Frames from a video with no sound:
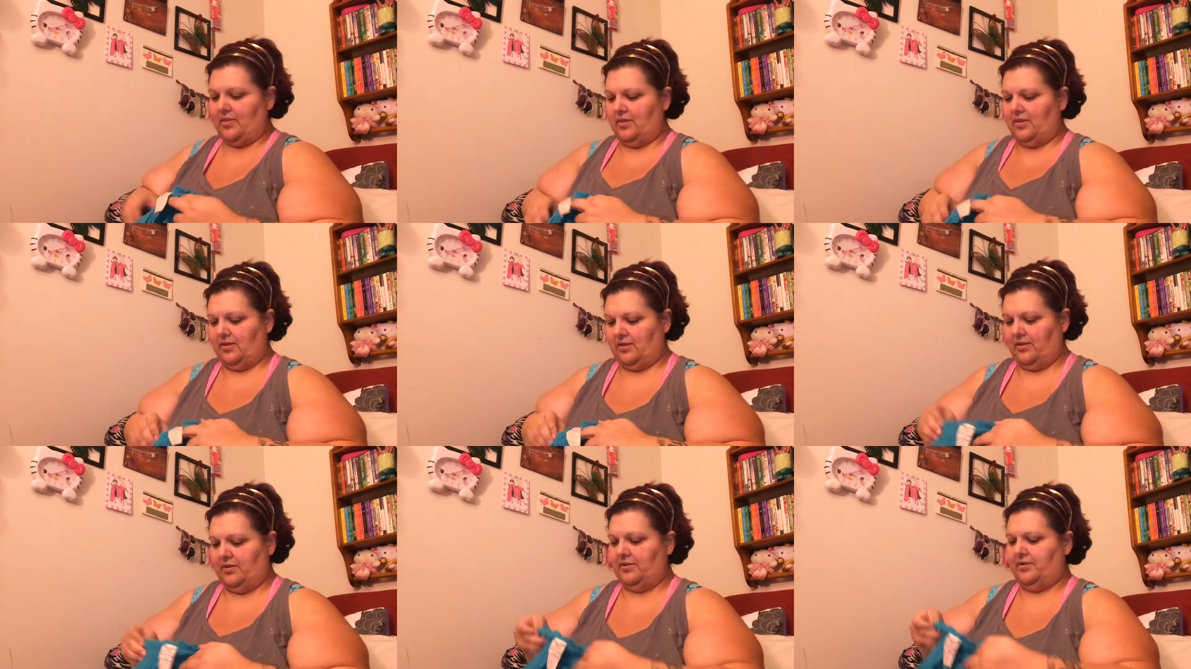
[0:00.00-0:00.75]

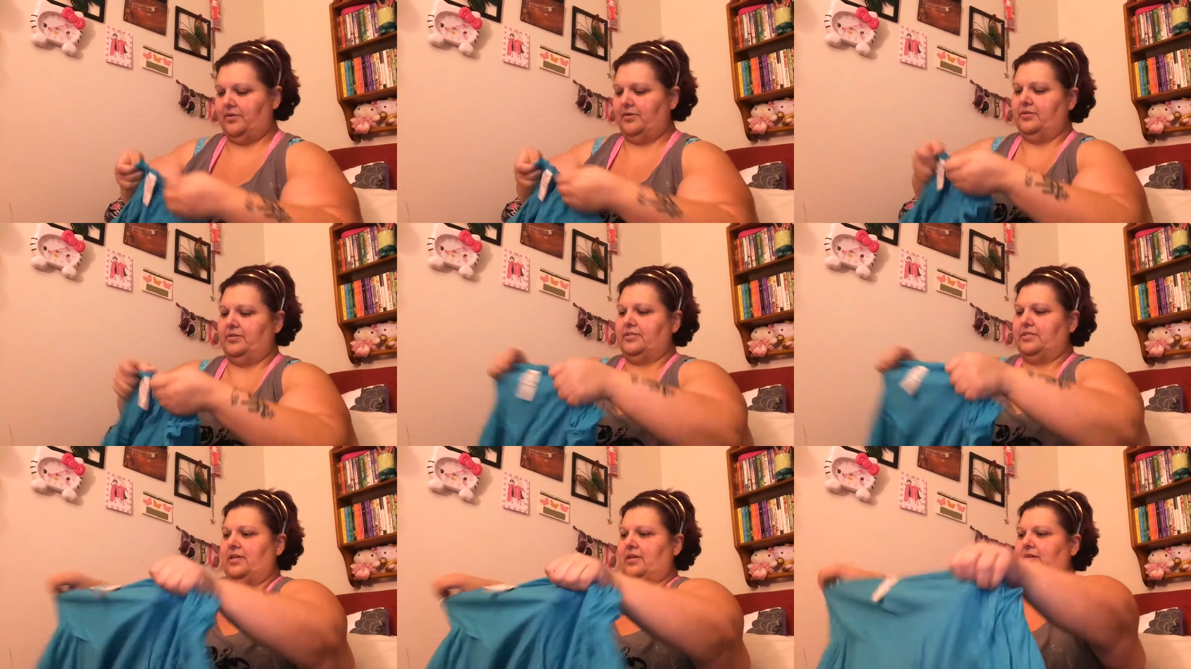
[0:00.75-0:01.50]

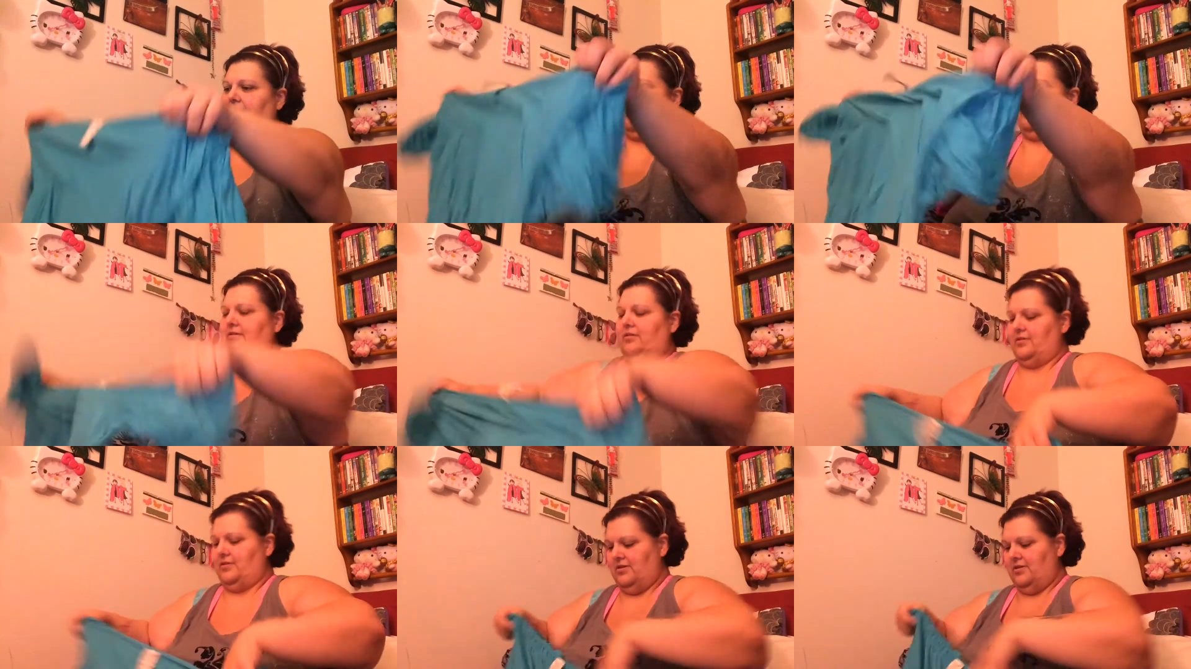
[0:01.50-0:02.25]

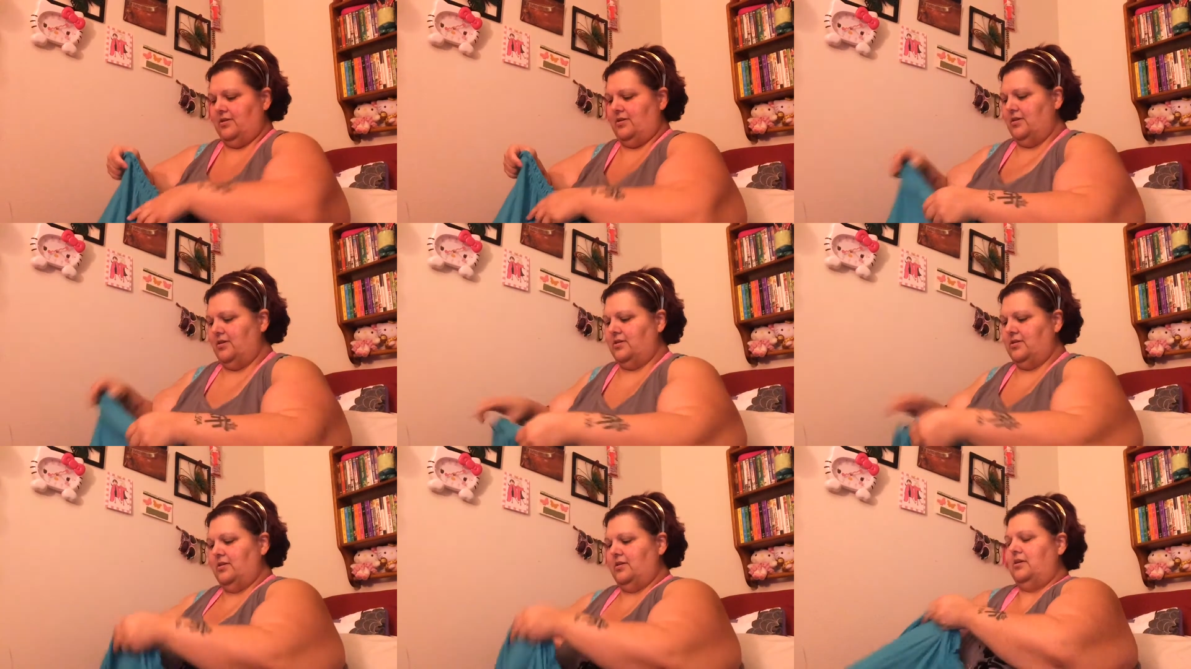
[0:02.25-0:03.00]

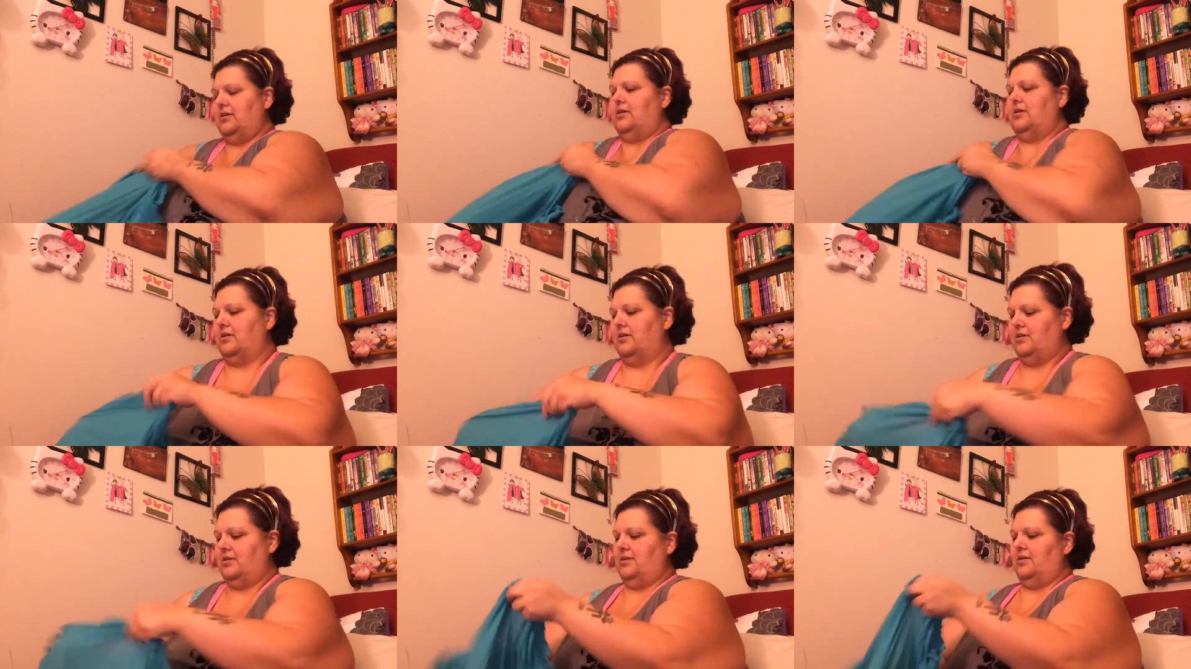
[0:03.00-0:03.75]

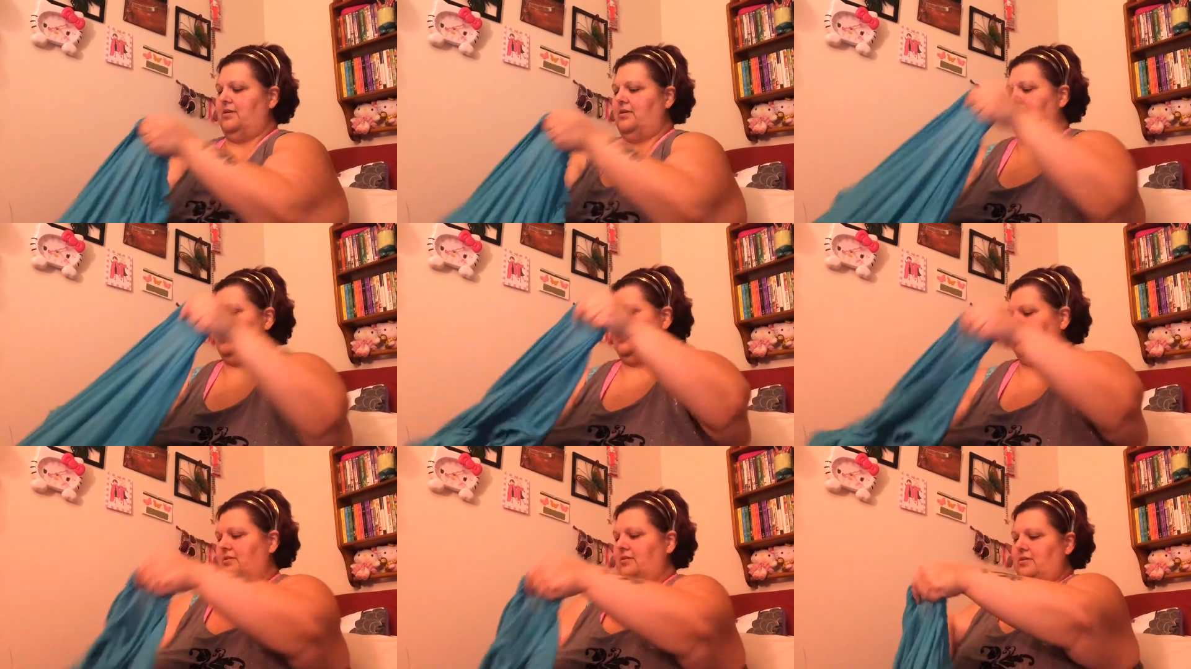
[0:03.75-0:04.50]

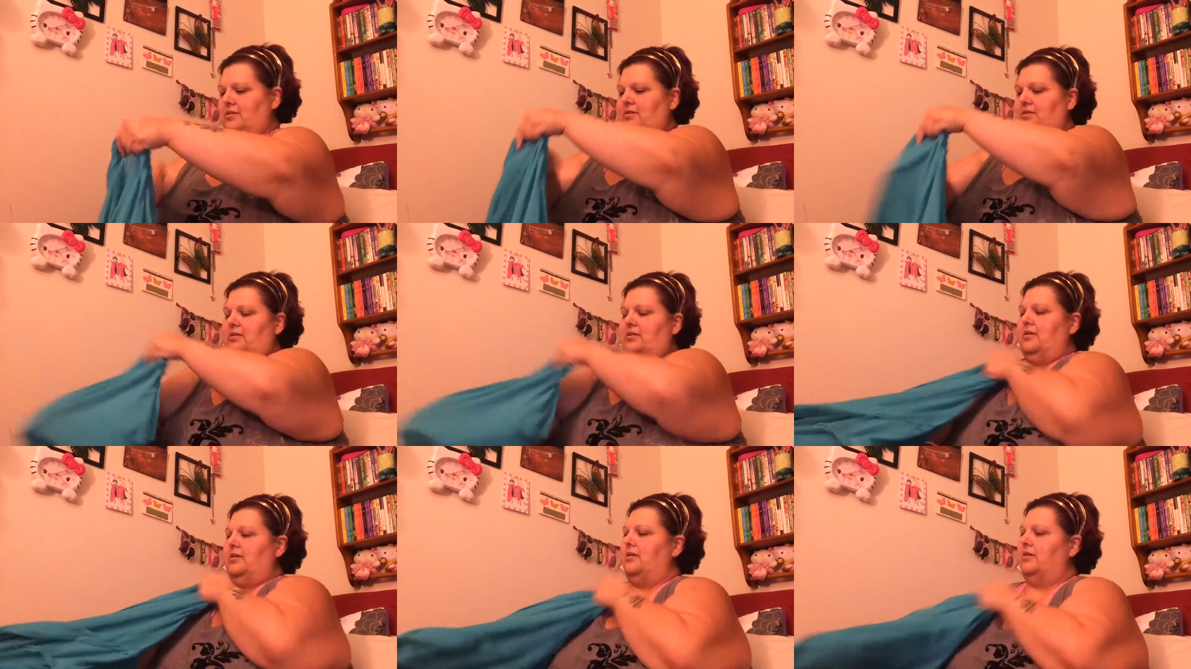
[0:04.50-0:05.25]

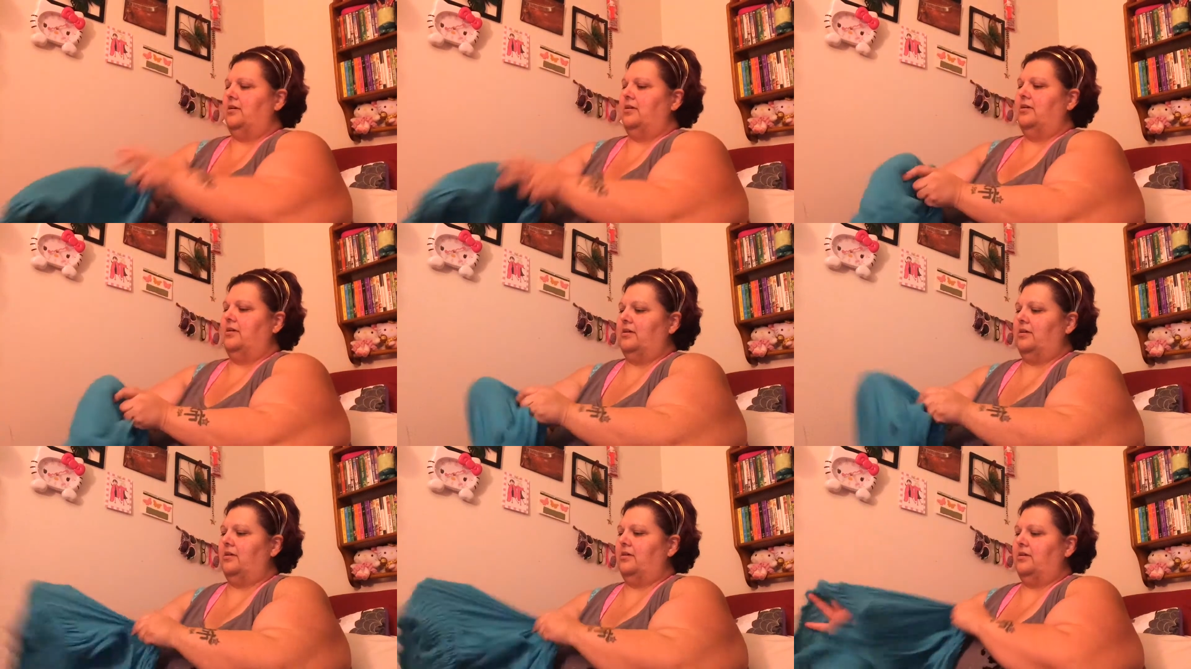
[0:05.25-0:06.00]

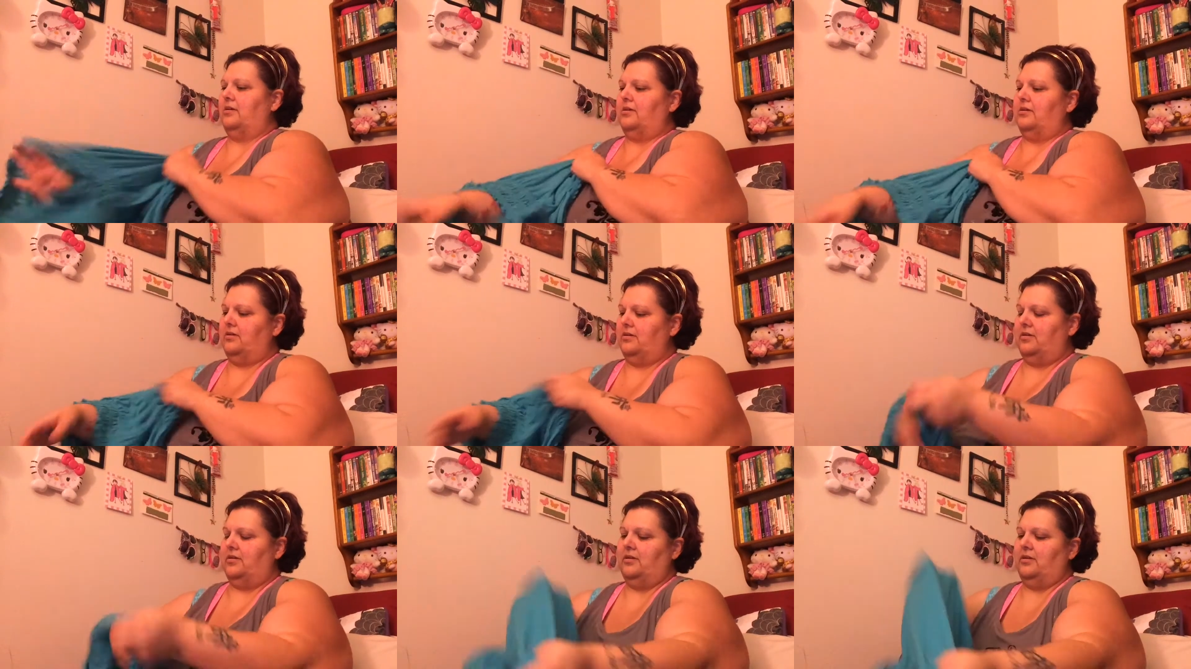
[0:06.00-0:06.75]

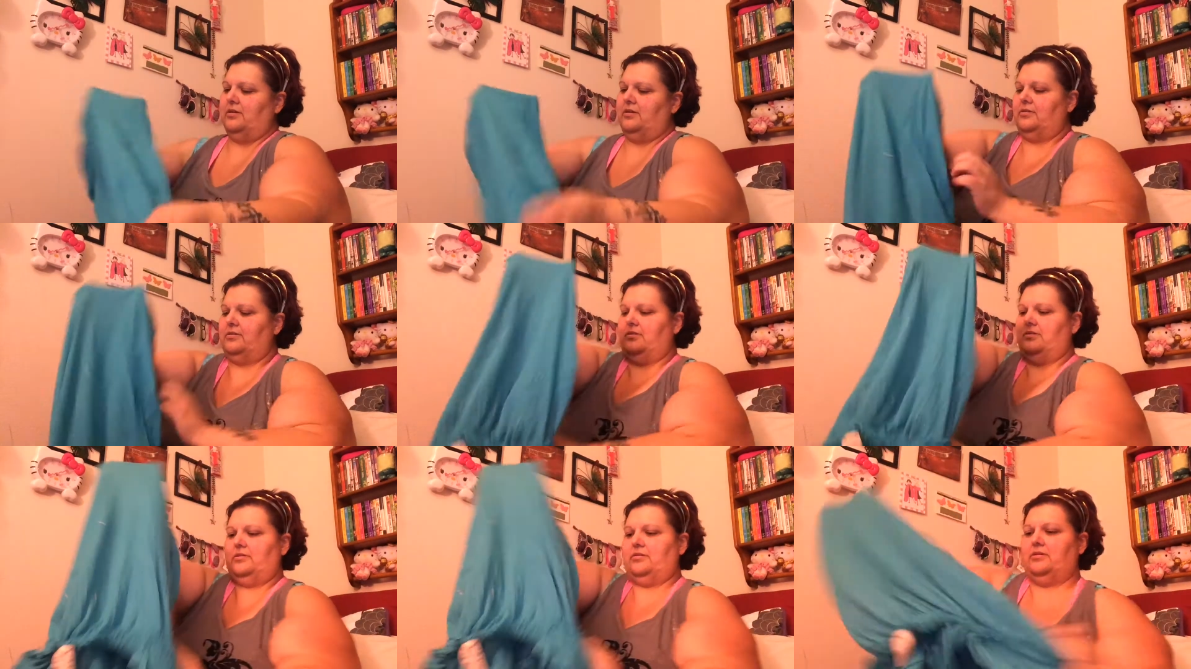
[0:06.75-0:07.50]

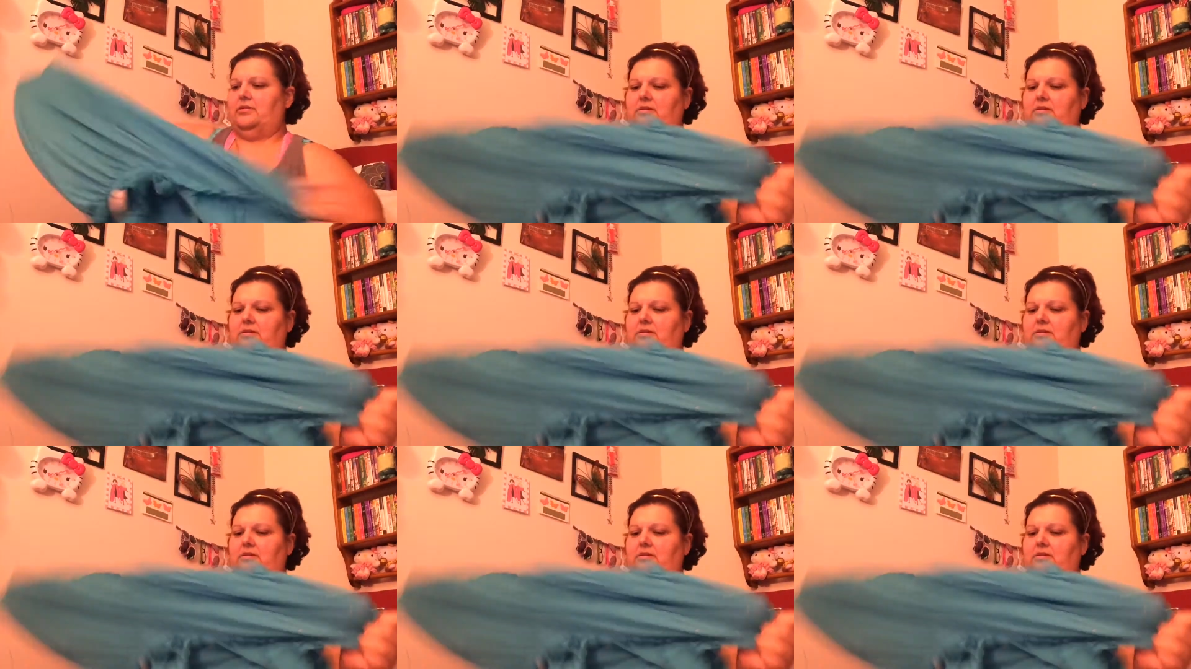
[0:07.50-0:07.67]
(silence)